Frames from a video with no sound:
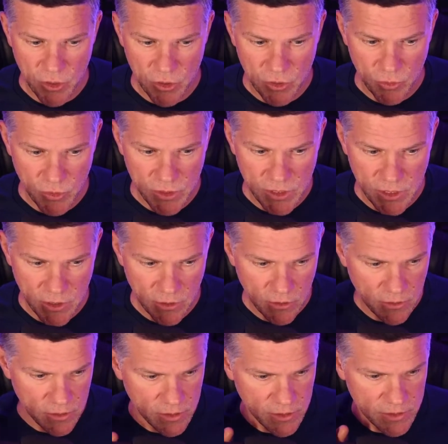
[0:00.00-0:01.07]
you will
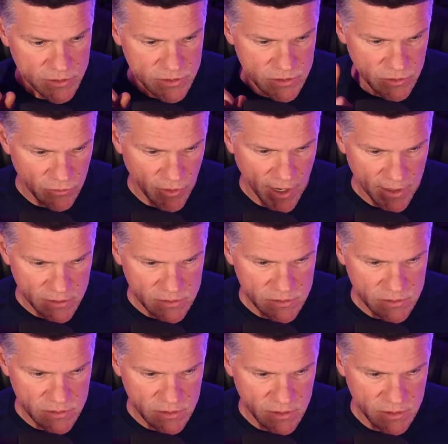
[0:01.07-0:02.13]
hear is
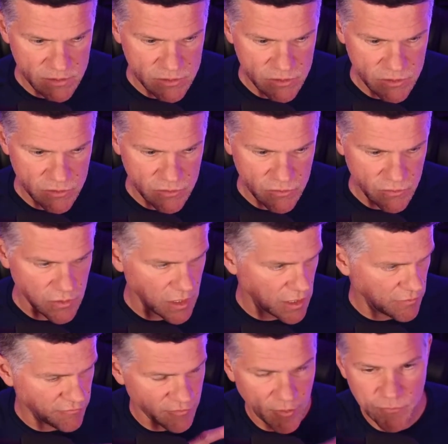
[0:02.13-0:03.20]
direct into
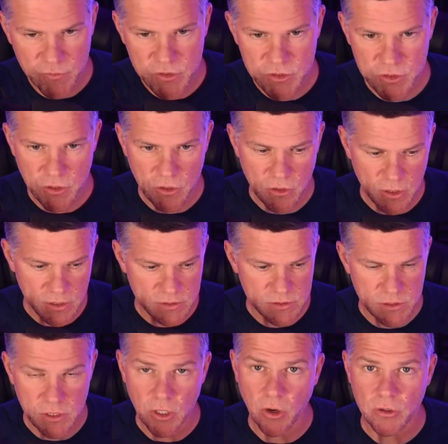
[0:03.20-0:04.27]
from the Shure
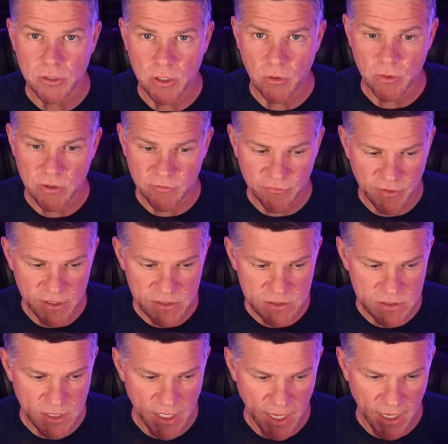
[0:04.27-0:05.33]
into the audio
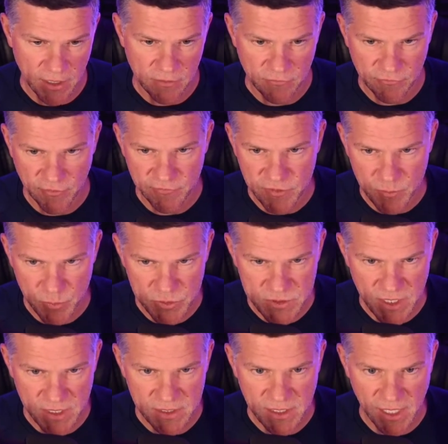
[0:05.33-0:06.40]
interface at
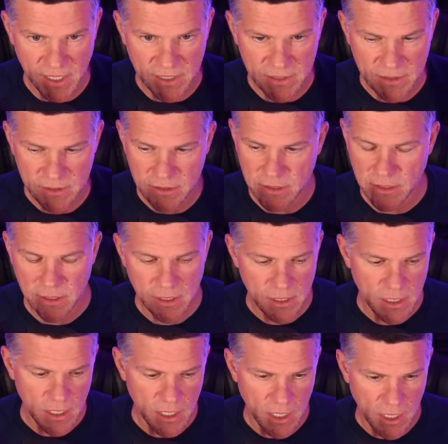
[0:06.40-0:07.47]
50% gain.
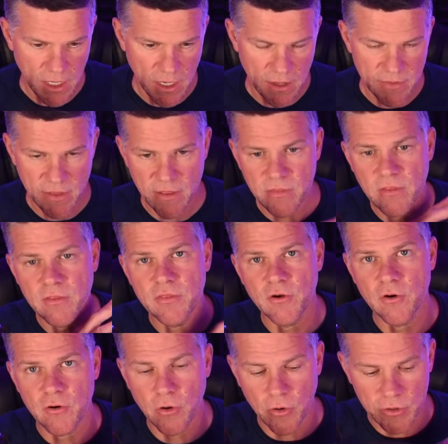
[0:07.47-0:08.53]
And then the
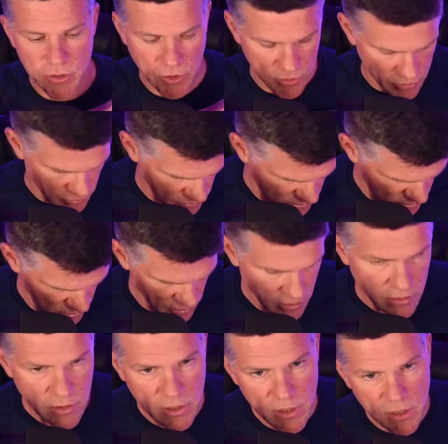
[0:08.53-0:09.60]
third audio you'll
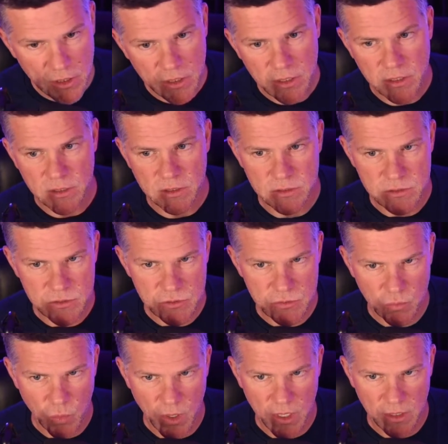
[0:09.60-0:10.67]
hear is
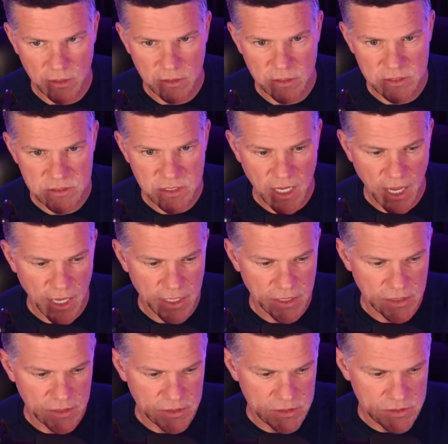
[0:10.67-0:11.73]
when this guy
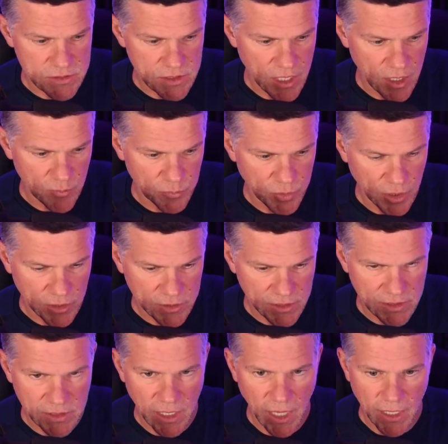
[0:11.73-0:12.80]
is plugged
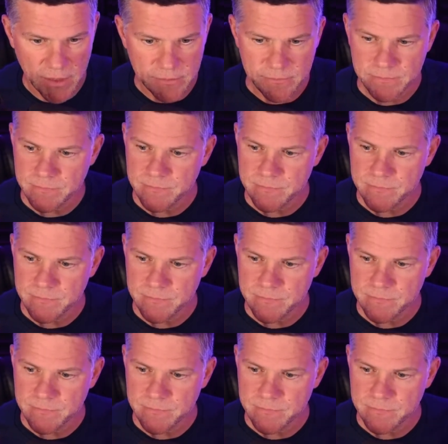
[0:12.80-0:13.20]
in line.